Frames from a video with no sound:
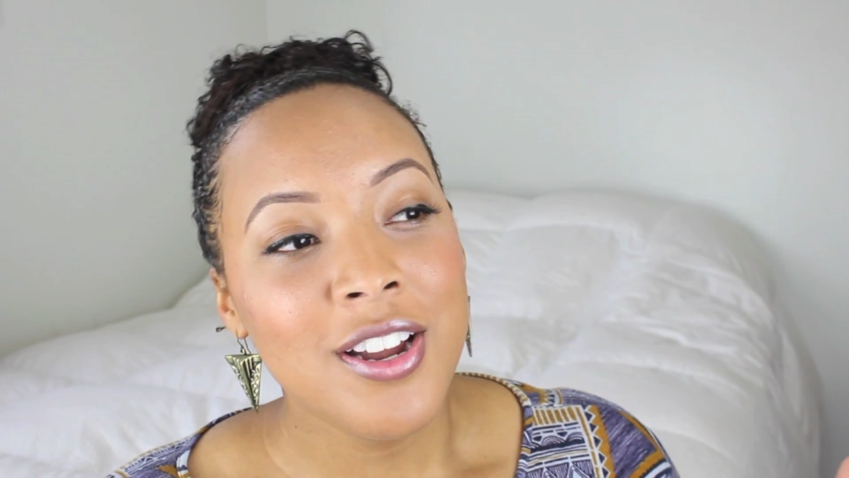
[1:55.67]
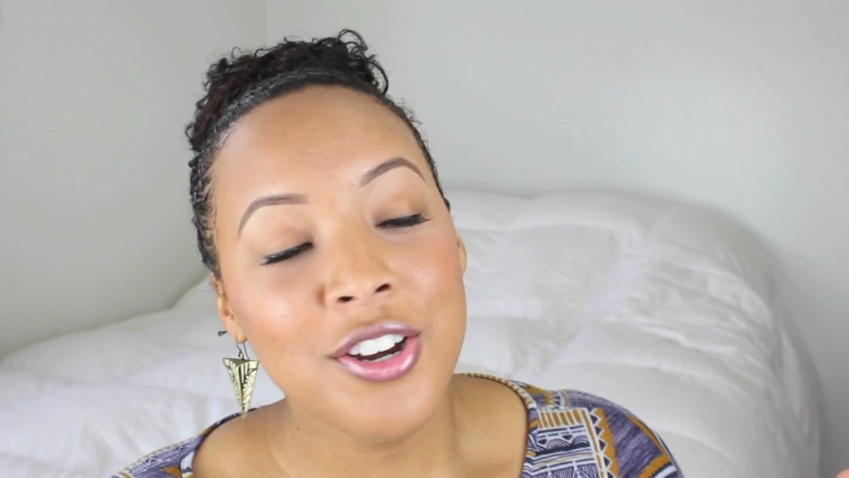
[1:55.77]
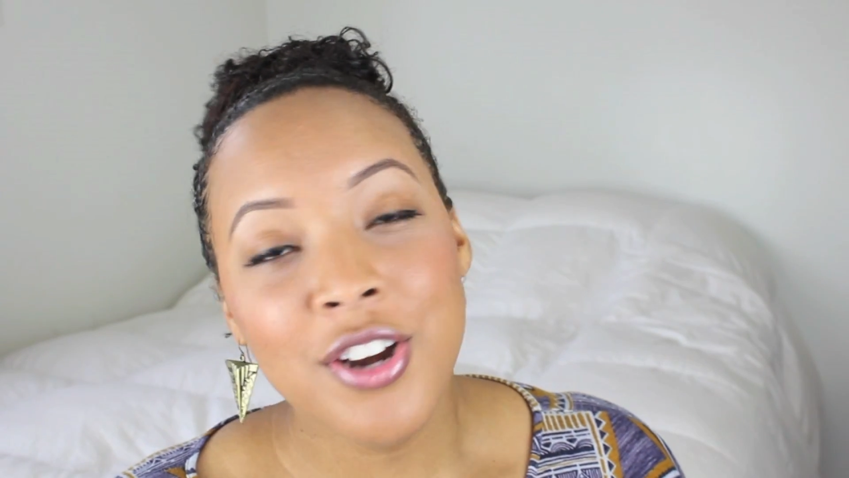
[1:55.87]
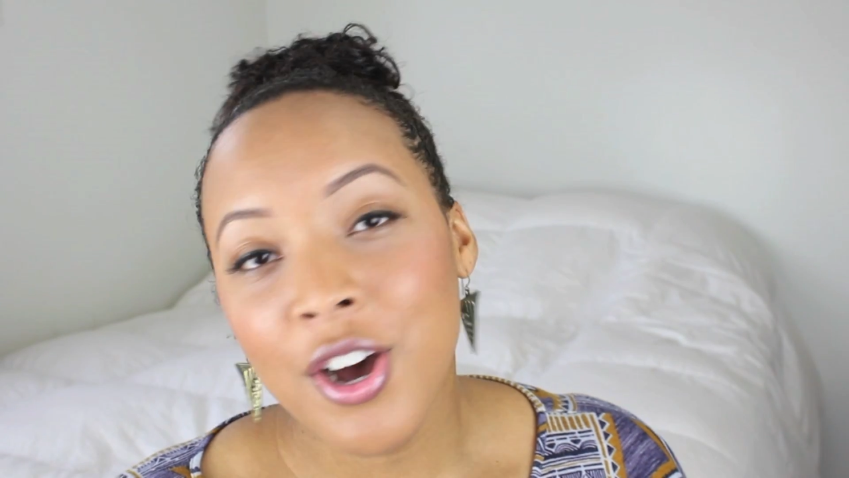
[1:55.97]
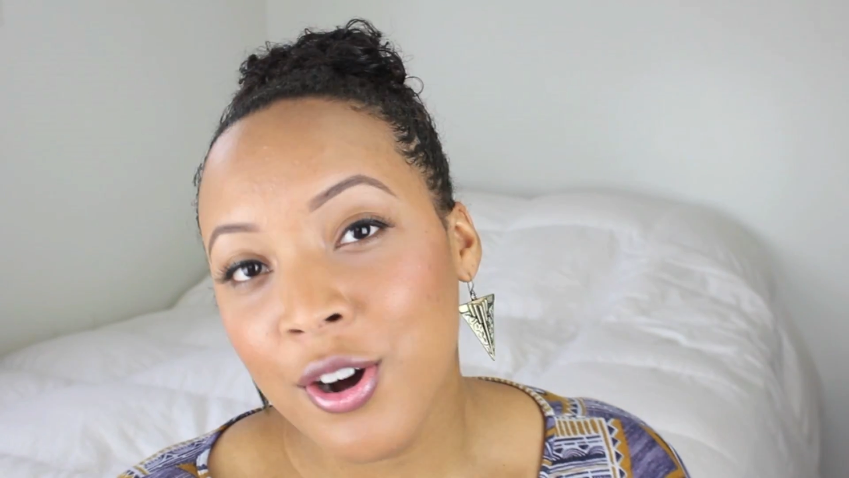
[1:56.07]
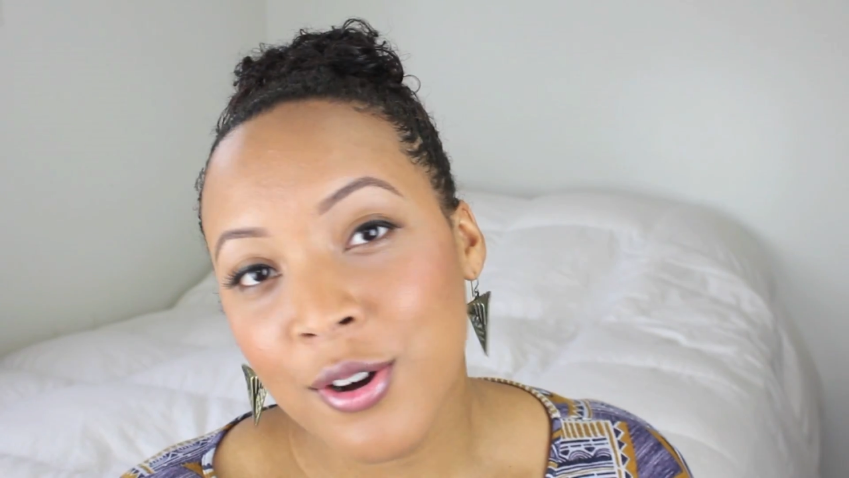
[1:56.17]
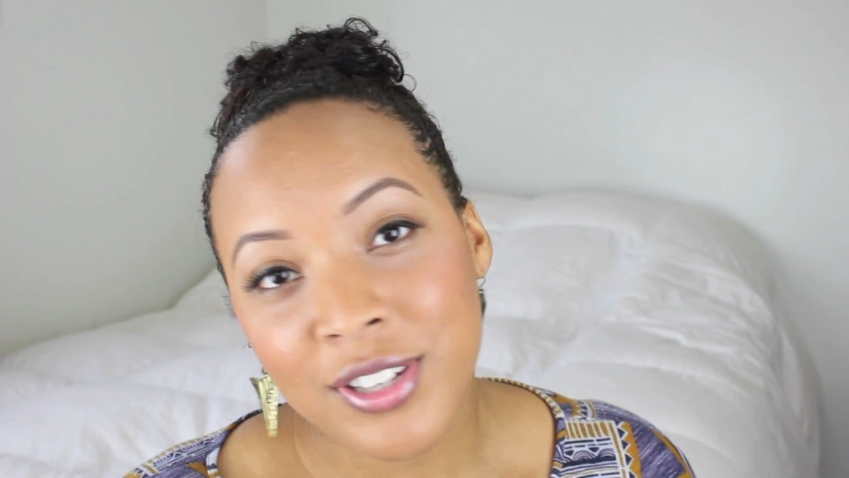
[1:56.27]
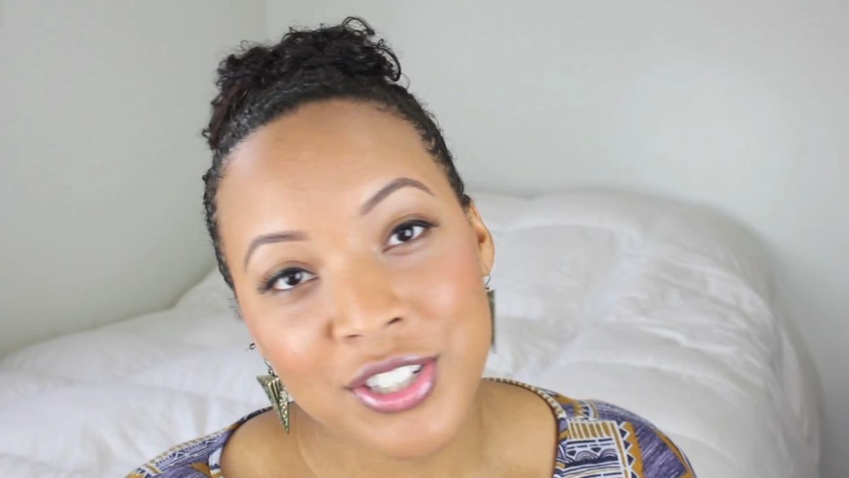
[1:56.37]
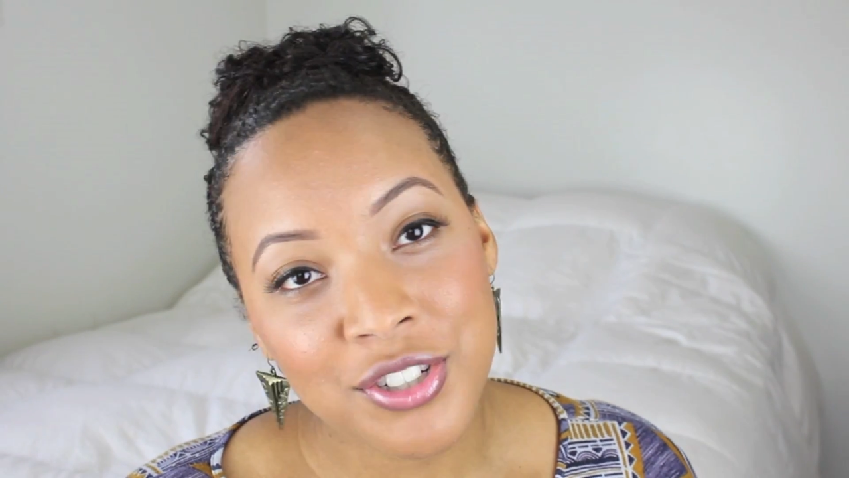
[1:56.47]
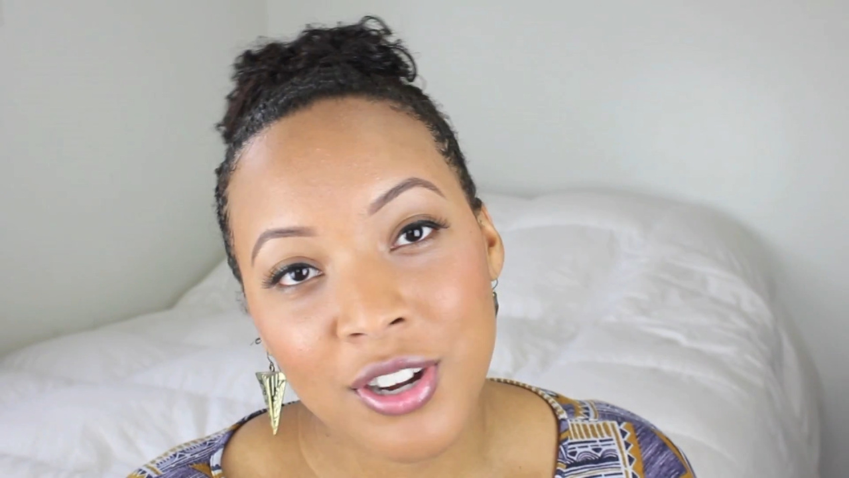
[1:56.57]
no,
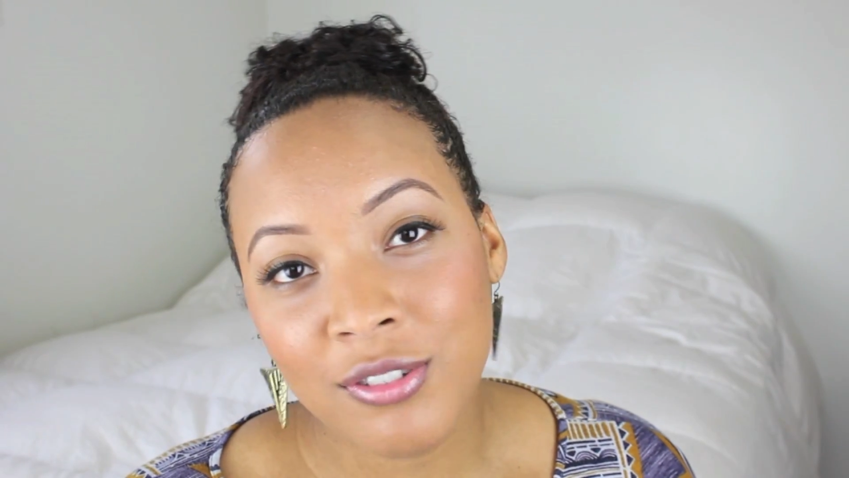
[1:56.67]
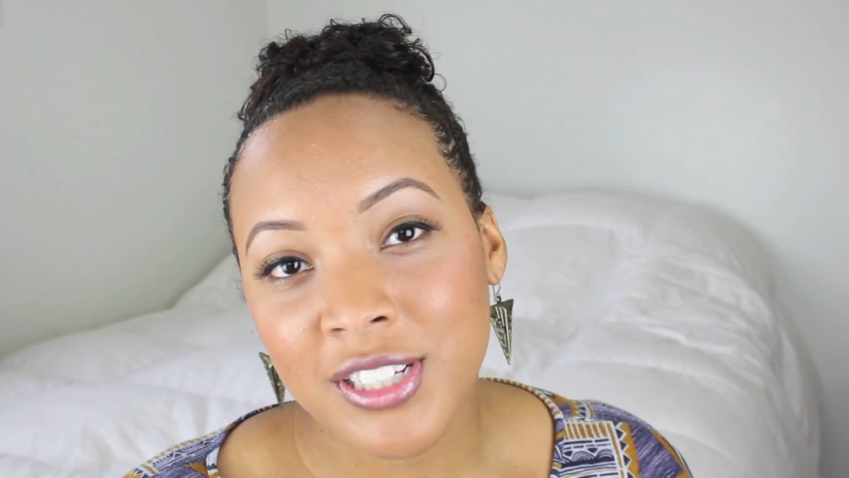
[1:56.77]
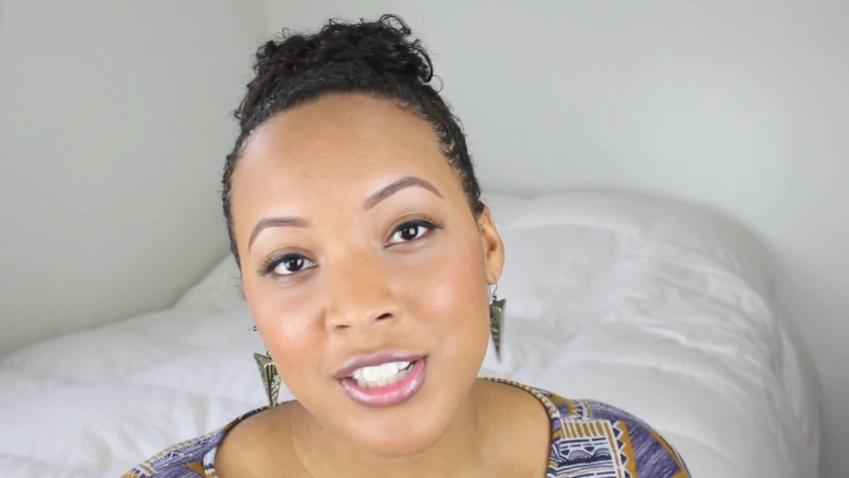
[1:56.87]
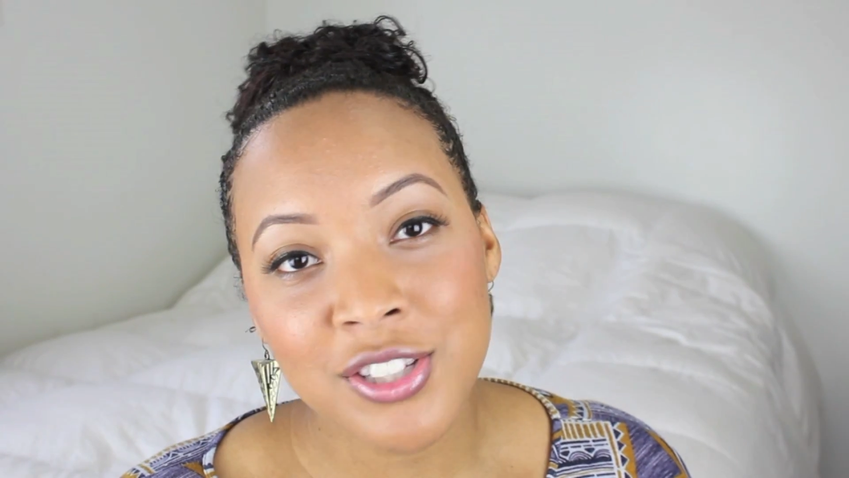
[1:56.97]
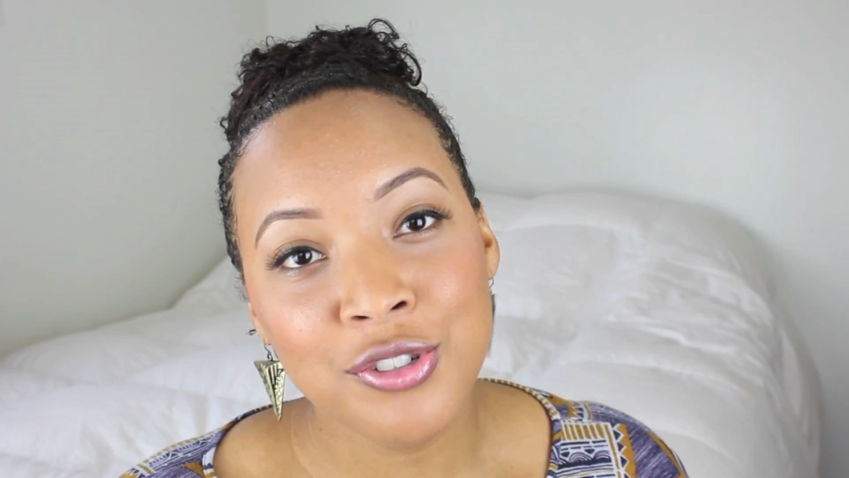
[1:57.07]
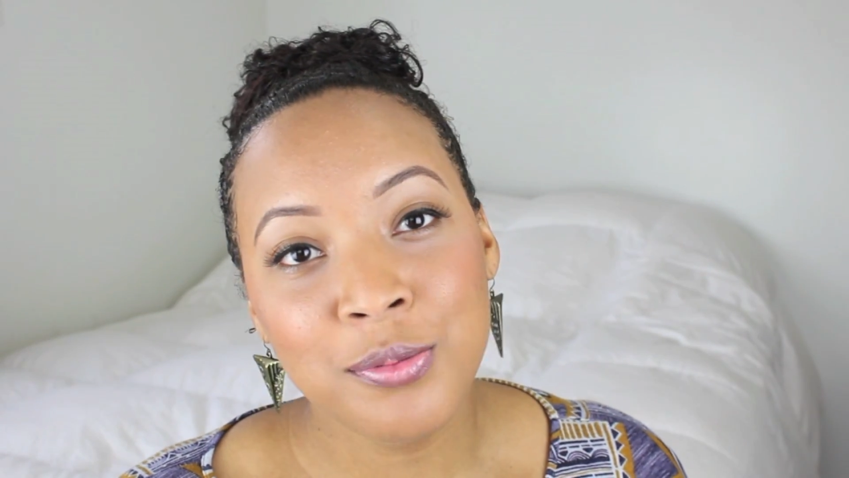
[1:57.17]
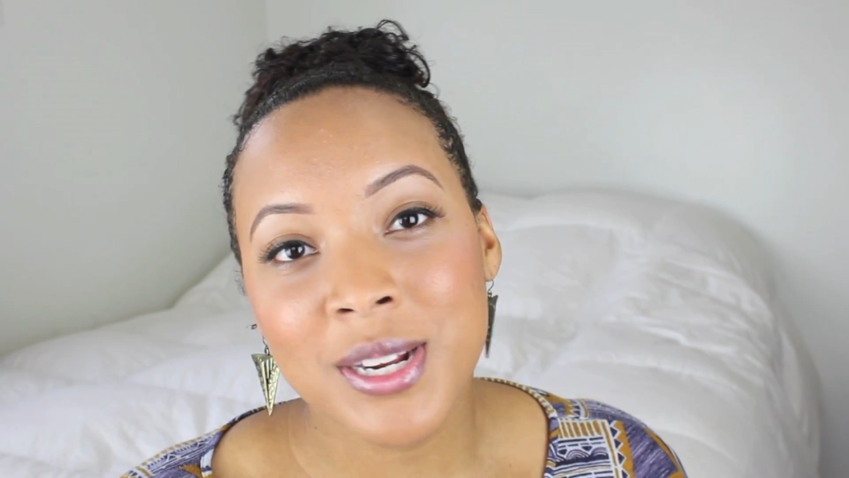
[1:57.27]
that you don't need to,